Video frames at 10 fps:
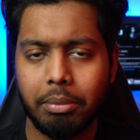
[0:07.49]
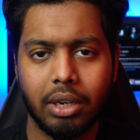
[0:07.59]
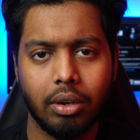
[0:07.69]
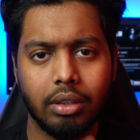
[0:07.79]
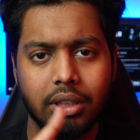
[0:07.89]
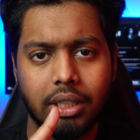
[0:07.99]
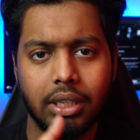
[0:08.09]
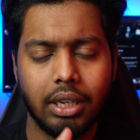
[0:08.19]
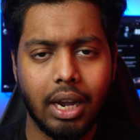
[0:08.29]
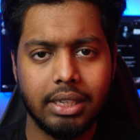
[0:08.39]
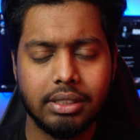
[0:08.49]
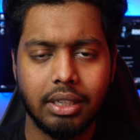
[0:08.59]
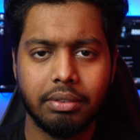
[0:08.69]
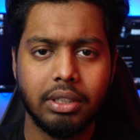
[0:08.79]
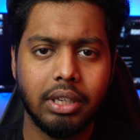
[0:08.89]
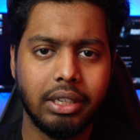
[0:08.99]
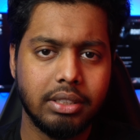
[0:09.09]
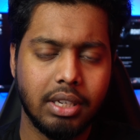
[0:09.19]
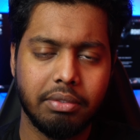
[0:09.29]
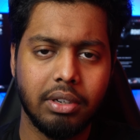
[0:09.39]
I got the i7
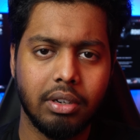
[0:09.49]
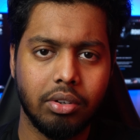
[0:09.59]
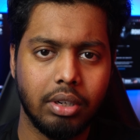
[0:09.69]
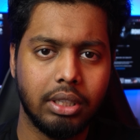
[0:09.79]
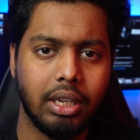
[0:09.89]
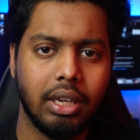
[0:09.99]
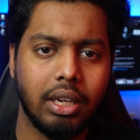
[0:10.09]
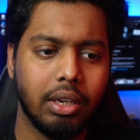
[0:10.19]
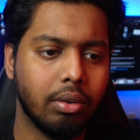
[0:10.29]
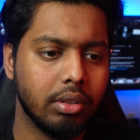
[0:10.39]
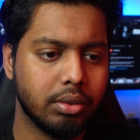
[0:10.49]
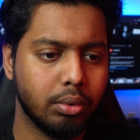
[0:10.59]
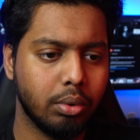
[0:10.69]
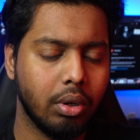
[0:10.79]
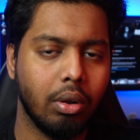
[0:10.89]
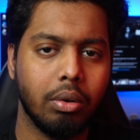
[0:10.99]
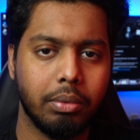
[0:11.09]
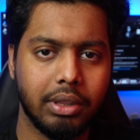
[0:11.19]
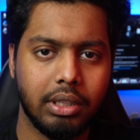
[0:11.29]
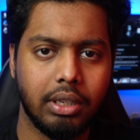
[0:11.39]
9700K and also along
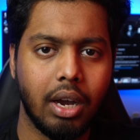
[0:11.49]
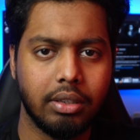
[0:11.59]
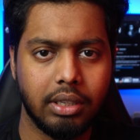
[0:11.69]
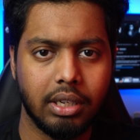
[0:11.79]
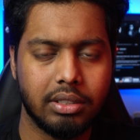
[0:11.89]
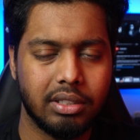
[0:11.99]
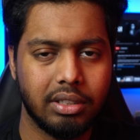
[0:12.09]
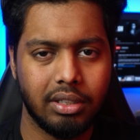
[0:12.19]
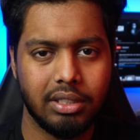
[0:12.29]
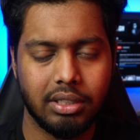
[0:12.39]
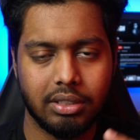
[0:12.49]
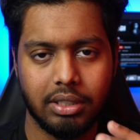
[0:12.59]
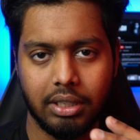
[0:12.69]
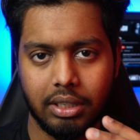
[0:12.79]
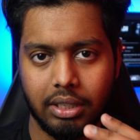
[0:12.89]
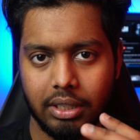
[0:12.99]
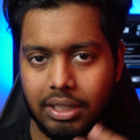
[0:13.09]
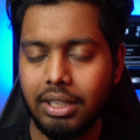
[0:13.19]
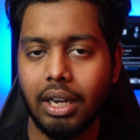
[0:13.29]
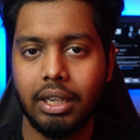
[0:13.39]
with the RTX
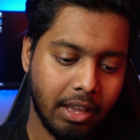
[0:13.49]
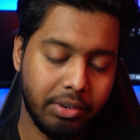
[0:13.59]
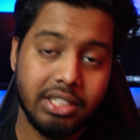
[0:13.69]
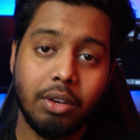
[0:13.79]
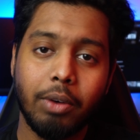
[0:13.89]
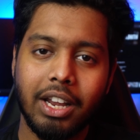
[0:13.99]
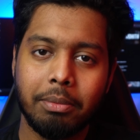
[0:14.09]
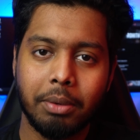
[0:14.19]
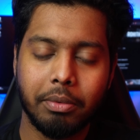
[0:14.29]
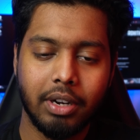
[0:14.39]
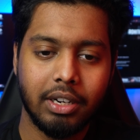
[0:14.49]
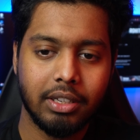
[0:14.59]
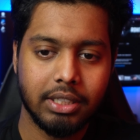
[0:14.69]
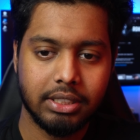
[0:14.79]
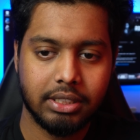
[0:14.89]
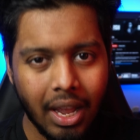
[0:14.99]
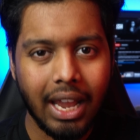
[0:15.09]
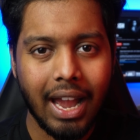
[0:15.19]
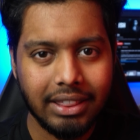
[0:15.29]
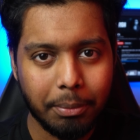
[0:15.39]
3060Ti. The reason why I'm upgrading is I
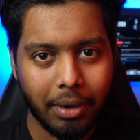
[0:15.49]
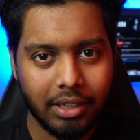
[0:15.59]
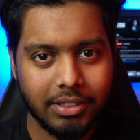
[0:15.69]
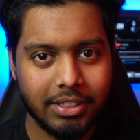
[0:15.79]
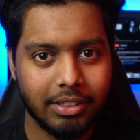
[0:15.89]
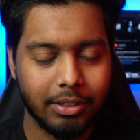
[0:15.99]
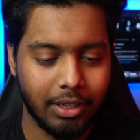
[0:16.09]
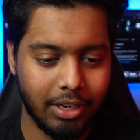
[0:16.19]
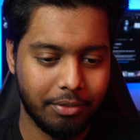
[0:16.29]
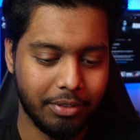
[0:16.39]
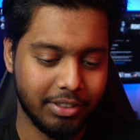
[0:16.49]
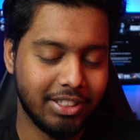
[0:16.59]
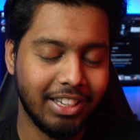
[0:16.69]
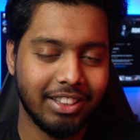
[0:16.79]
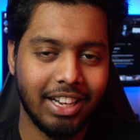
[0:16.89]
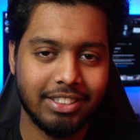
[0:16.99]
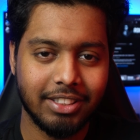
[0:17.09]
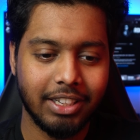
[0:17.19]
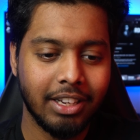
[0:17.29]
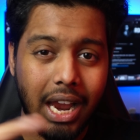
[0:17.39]
had the parts. First thing, that's the
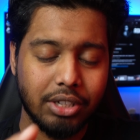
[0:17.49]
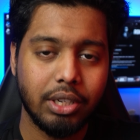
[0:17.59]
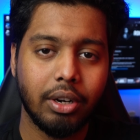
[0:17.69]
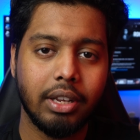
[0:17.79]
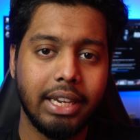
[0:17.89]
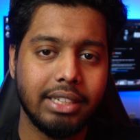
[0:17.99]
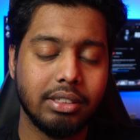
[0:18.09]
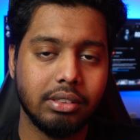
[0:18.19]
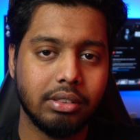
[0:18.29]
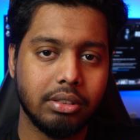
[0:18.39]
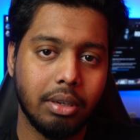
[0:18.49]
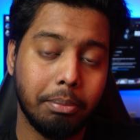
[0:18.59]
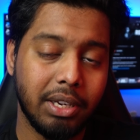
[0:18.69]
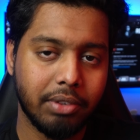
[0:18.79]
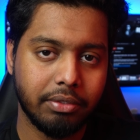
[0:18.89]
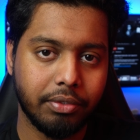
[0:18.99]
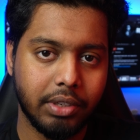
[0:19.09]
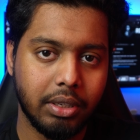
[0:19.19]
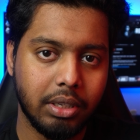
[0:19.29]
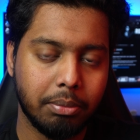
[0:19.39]
thing. I actually got an Asus
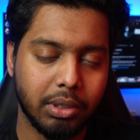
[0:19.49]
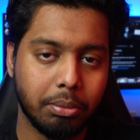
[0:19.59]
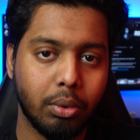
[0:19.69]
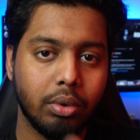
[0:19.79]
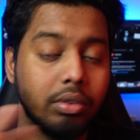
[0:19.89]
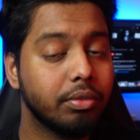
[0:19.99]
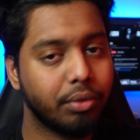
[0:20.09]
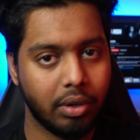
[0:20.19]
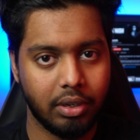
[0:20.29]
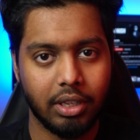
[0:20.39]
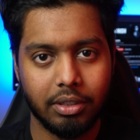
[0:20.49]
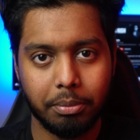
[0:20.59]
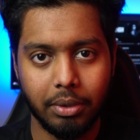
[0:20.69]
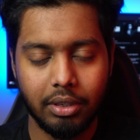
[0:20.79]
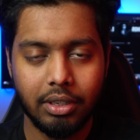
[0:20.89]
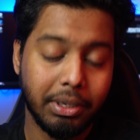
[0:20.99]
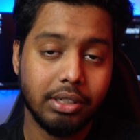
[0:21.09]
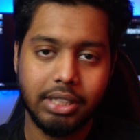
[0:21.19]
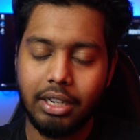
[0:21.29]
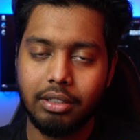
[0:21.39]
B550 motherboard for another build
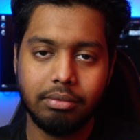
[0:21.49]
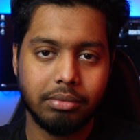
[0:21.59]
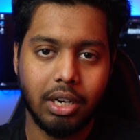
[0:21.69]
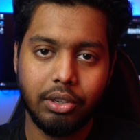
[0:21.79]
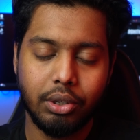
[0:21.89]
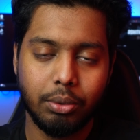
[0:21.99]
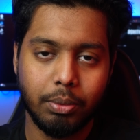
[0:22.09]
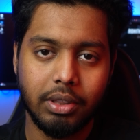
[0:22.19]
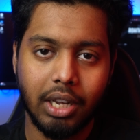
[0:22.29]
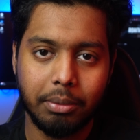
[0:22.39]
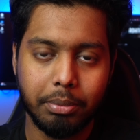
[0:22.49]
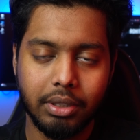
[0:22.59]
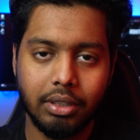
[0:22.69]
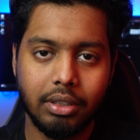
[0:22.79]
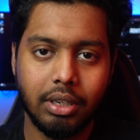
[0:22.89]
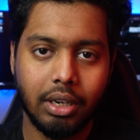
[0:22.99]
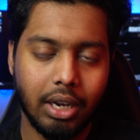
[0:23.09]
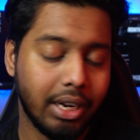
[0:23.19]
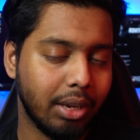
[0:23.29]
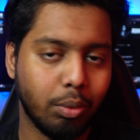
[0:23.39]
because I didn't continue with that build
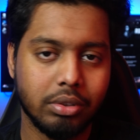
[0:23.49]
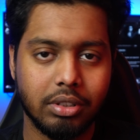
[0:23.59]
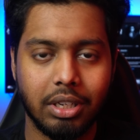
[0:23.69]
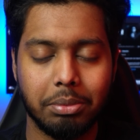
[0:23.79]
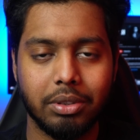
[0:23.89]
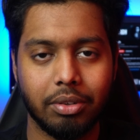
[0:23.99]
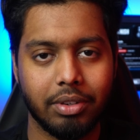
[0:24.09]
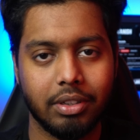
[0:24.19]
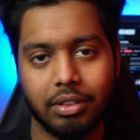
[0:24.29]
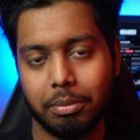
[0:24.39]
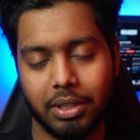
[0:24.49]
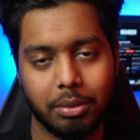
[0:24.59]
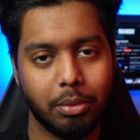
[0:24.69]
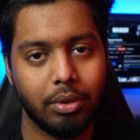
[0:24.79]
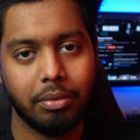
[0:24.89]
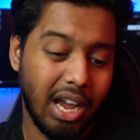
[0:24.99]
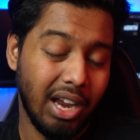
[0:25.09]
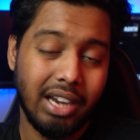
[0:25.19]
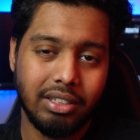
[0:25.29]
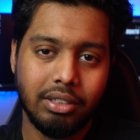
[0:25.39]
and I wasn't able to return the motherboard.
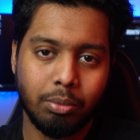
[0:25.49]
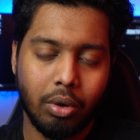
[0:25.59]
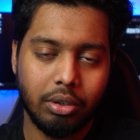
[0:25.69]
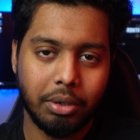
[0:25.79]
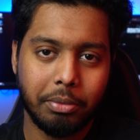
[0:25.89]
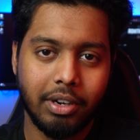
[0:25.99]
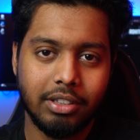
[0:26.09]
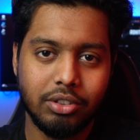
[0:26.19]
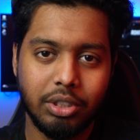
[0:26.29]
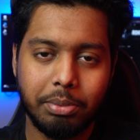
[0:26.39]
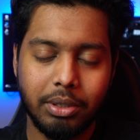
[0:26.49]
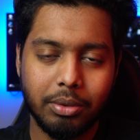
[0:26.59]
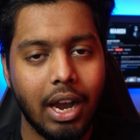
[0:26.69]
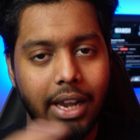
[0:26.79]
I didn't want to upgrade the GPU.